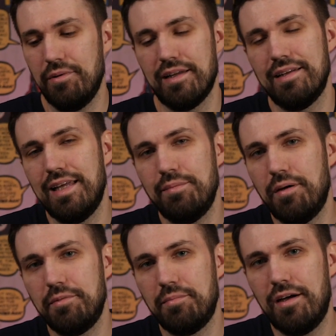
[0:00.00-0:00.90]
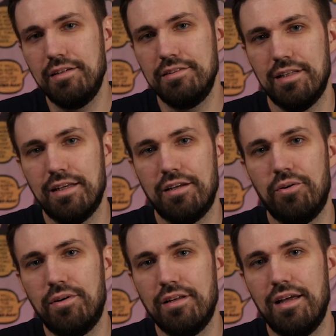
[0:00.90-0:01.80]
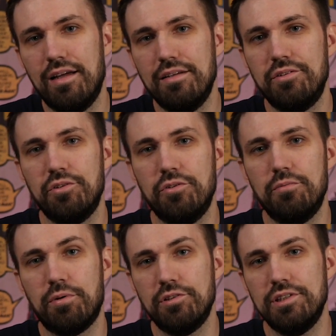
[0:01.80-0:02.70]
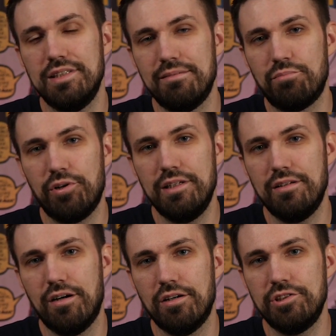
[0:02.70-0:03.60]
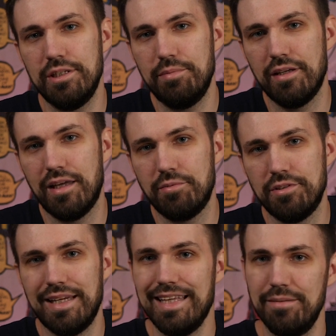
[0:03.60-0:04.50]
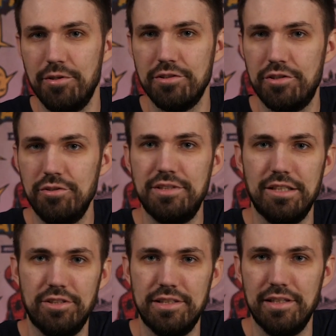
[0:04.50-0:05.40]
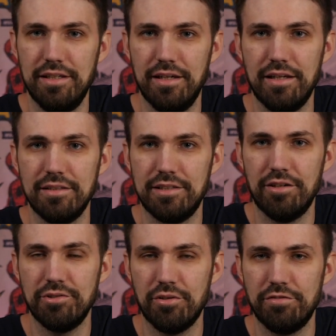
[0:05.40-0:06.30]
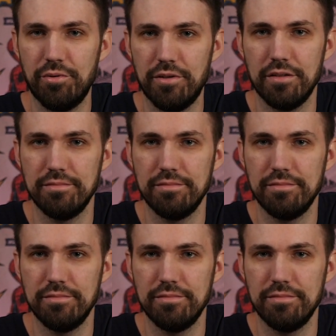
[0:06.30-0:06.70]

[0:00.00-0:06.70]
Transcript: we're going to tape up the box and then go online to purchase and print our shipping label to get the books to CGC in Sarasota, Florida.